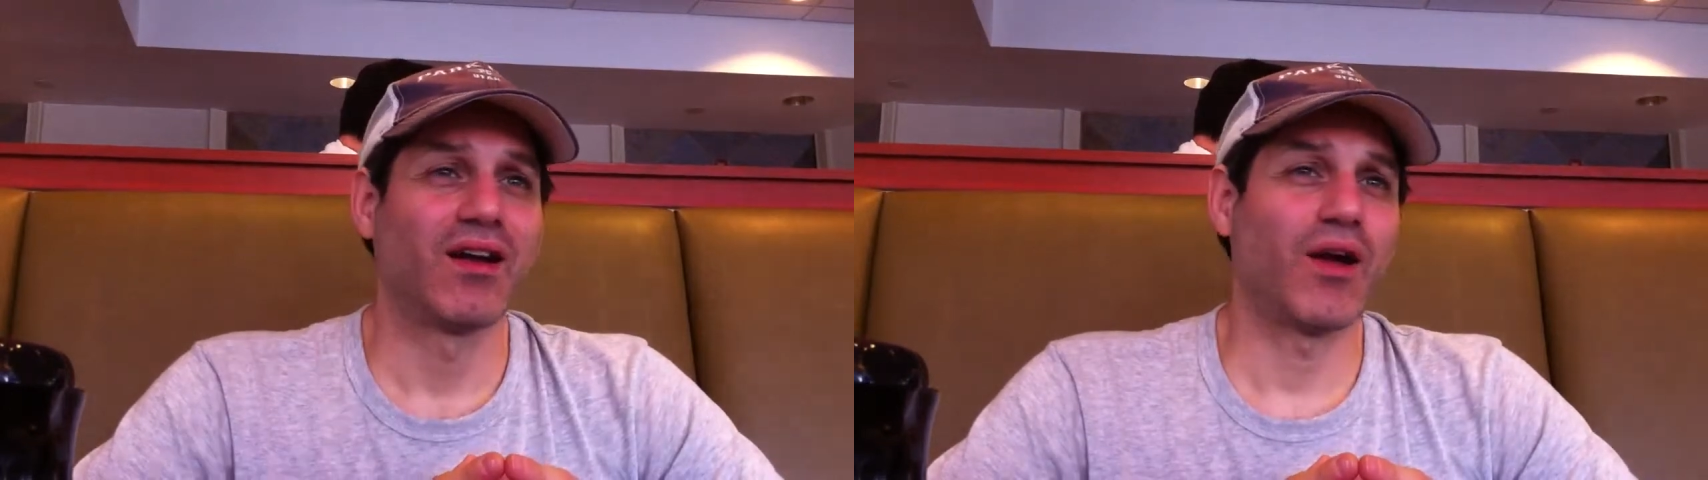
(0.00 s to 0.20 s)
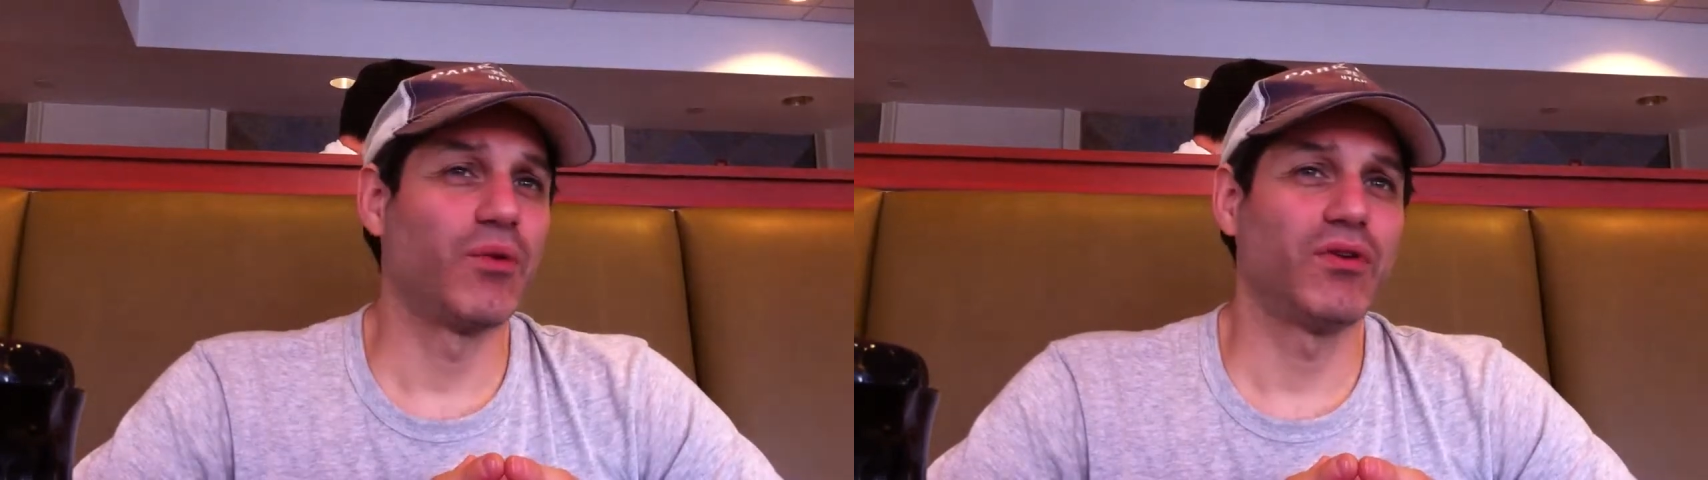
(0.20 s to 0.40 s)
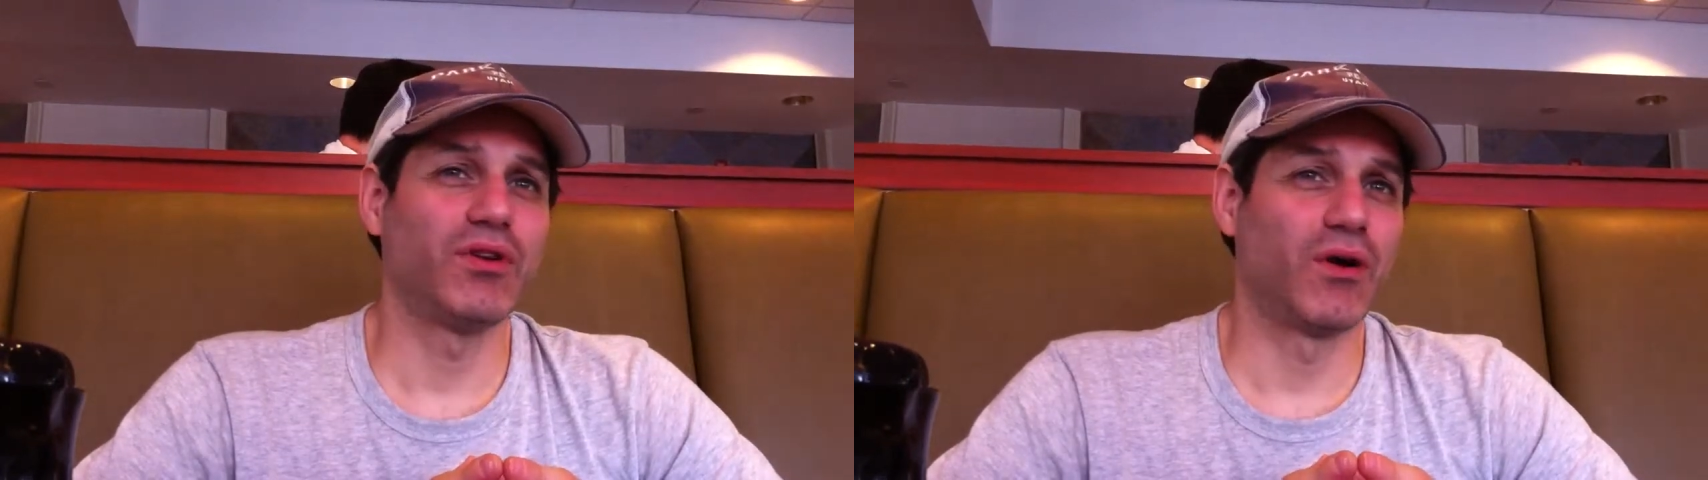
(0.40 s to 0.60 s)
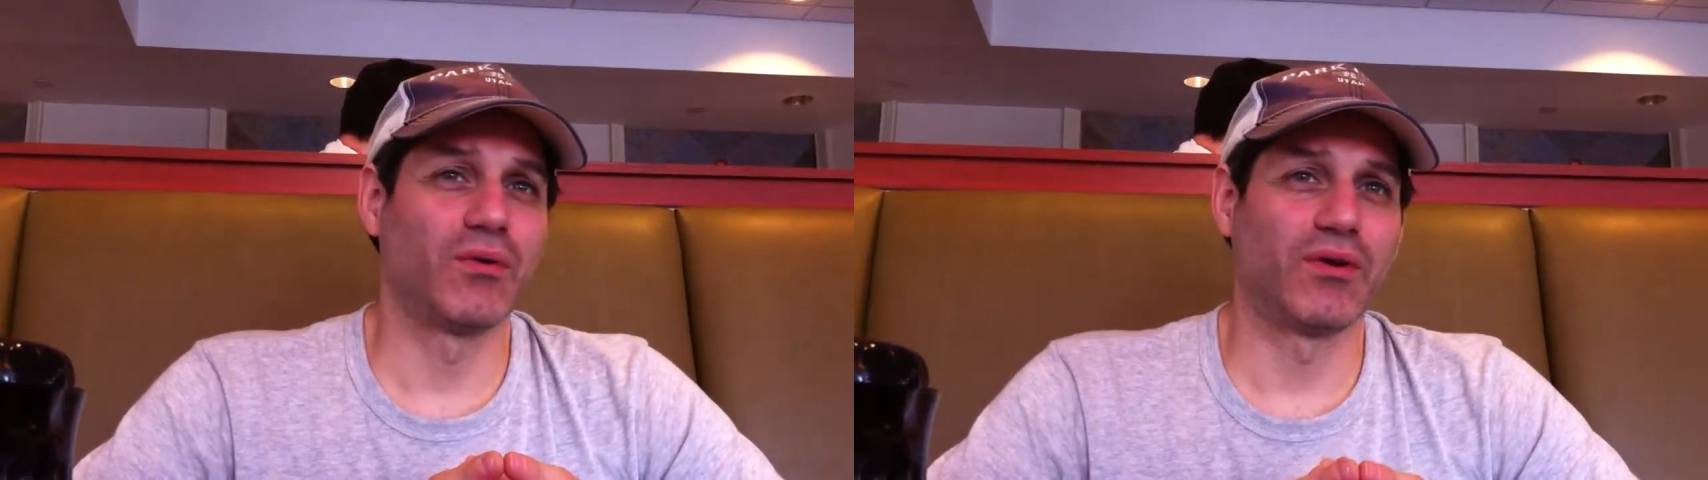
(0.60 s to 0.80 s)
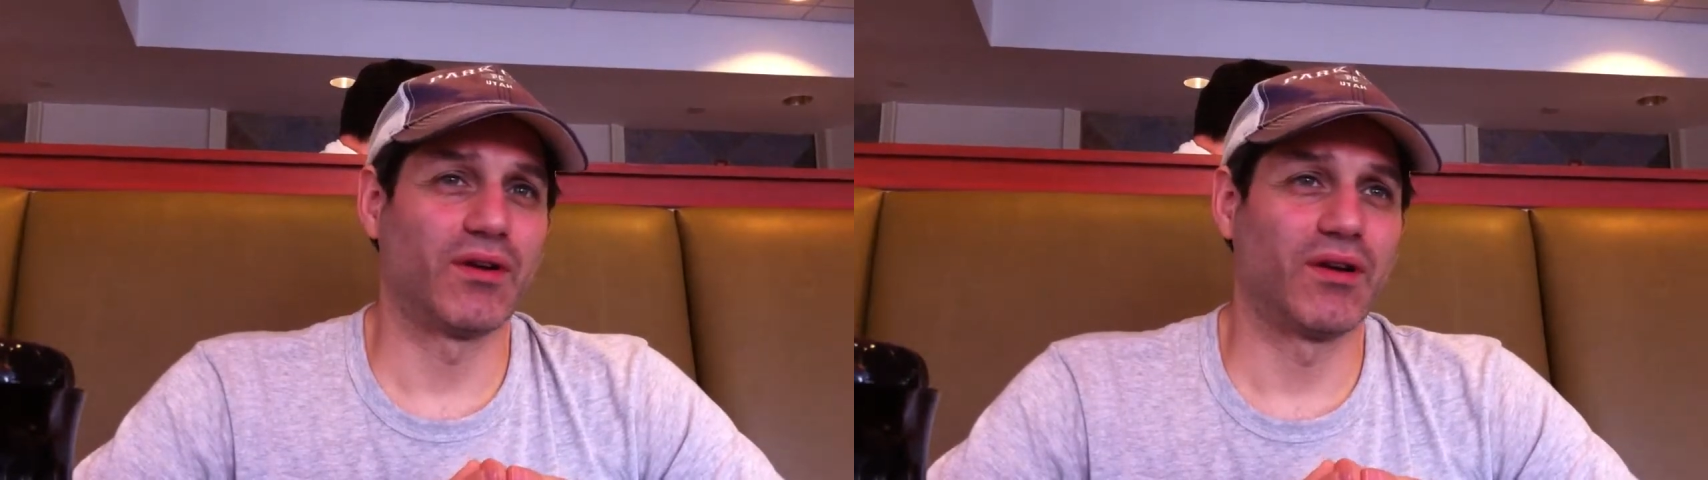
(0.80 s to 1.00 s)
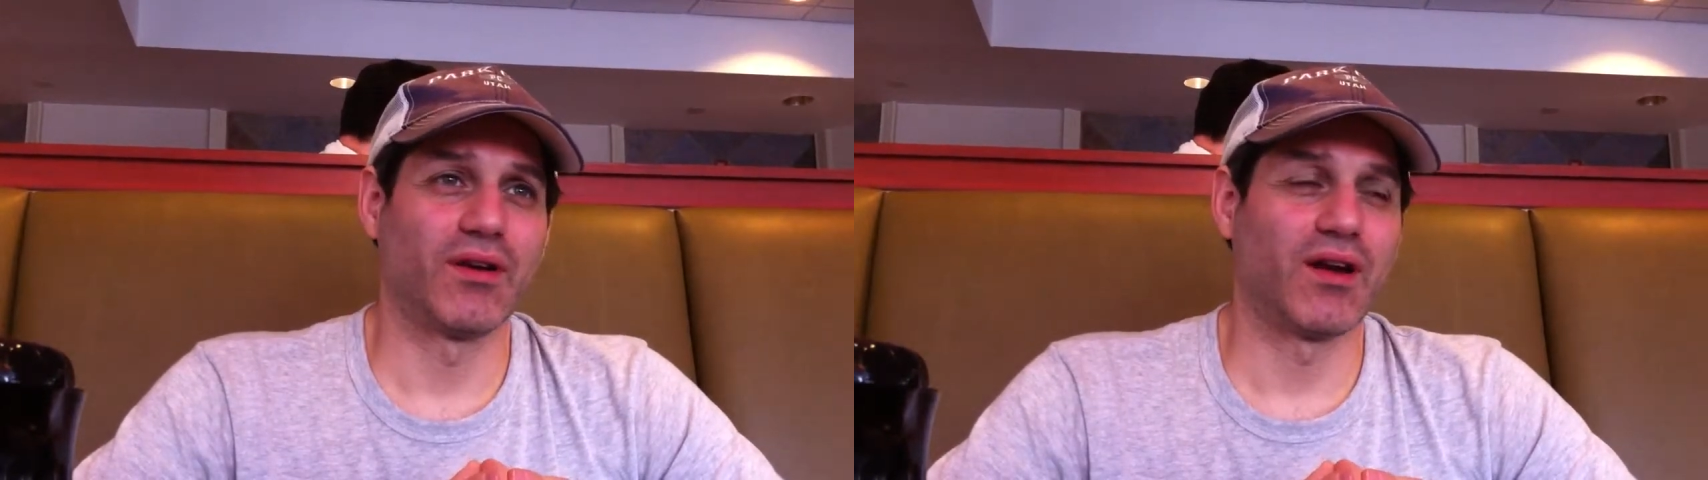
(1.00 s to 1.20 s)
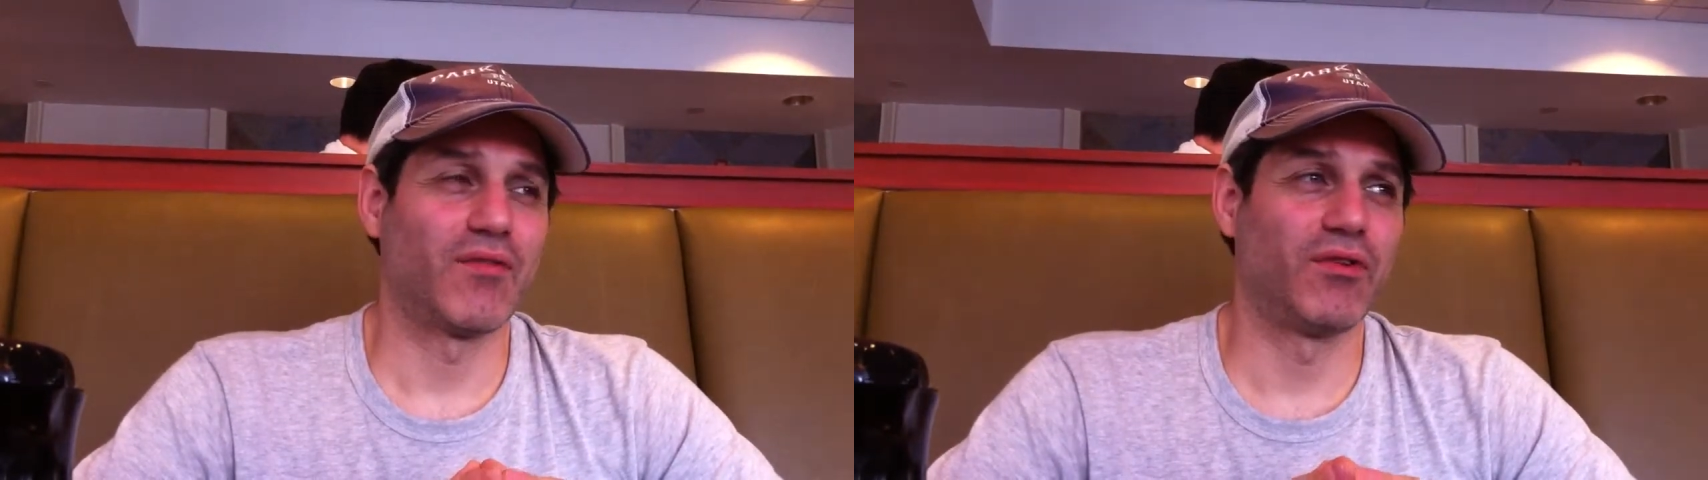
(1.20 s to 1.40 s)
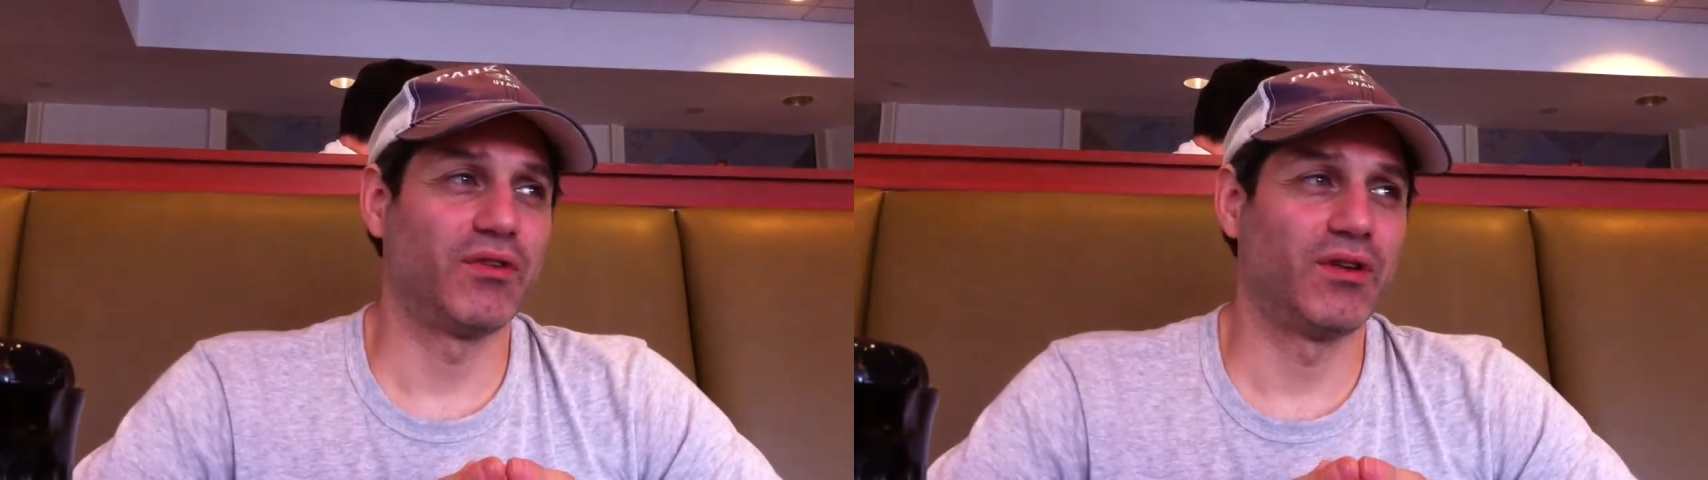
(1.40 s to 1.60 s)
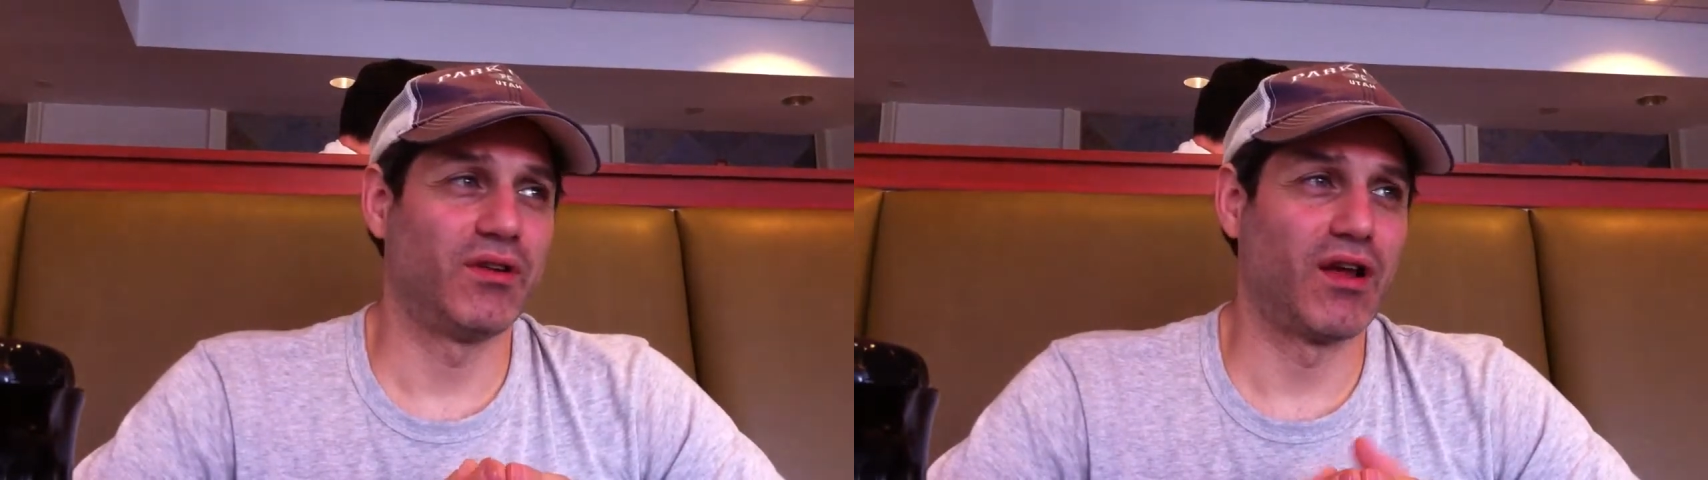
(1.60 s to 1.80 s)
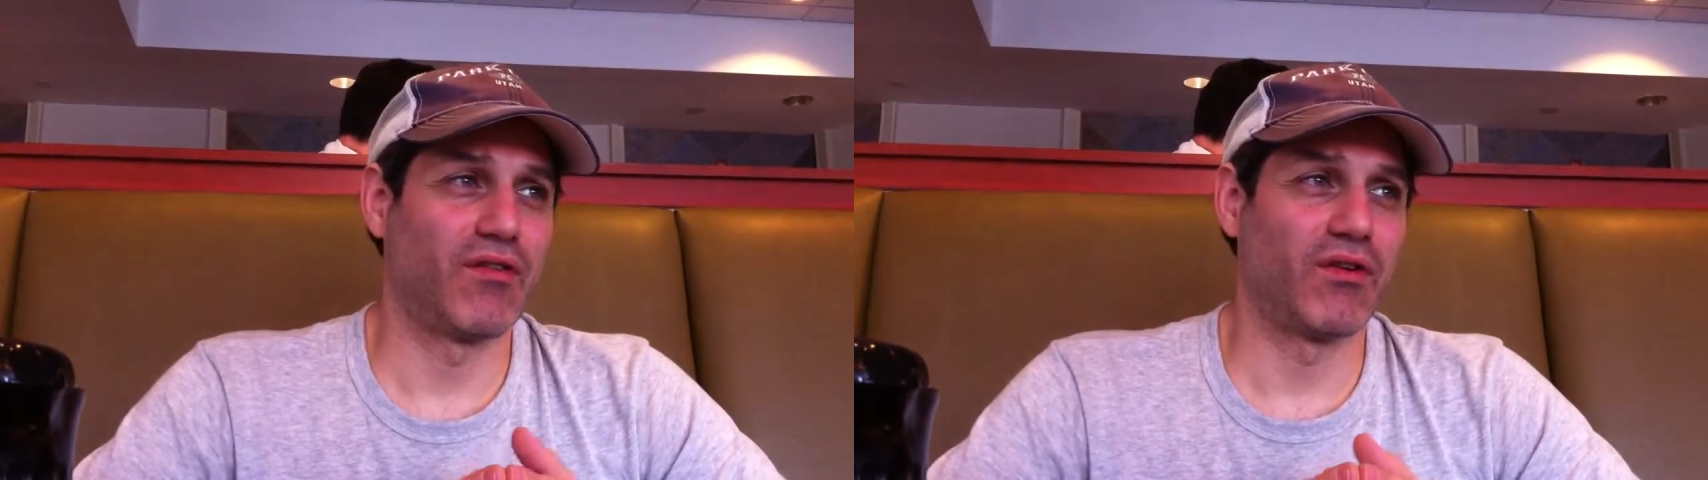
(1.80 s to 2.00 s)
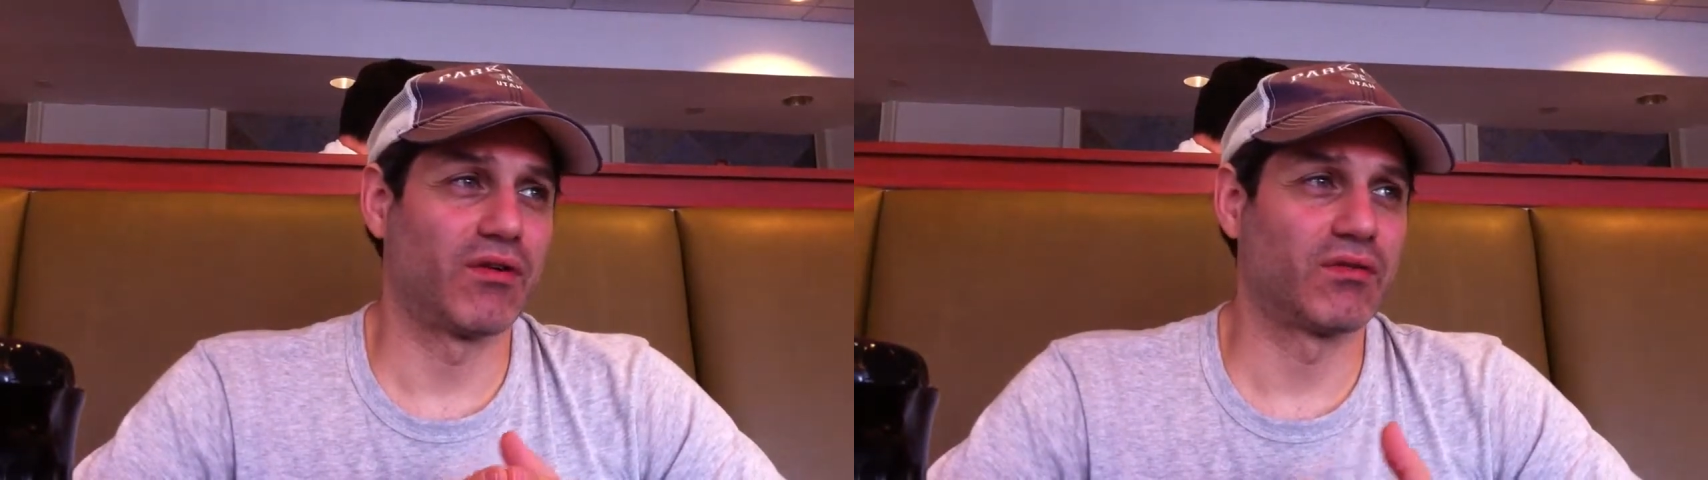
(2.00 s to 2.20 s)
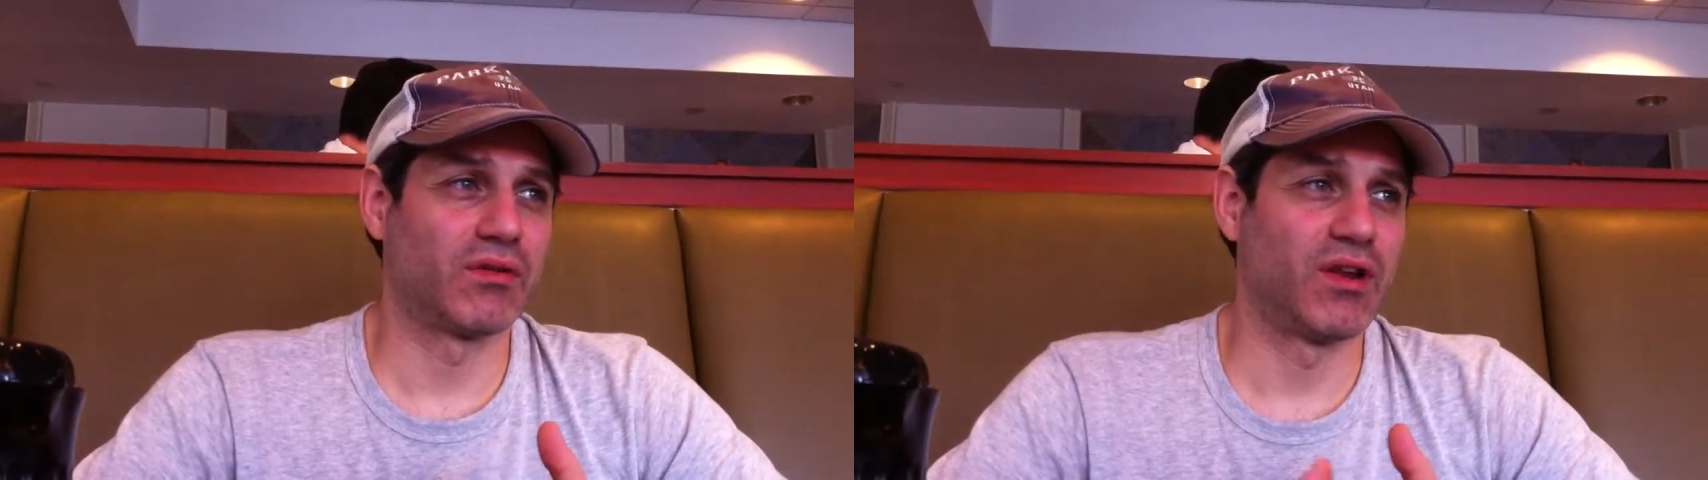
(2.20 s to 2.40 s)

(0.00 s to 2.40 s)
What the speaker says: I really don't. I've really never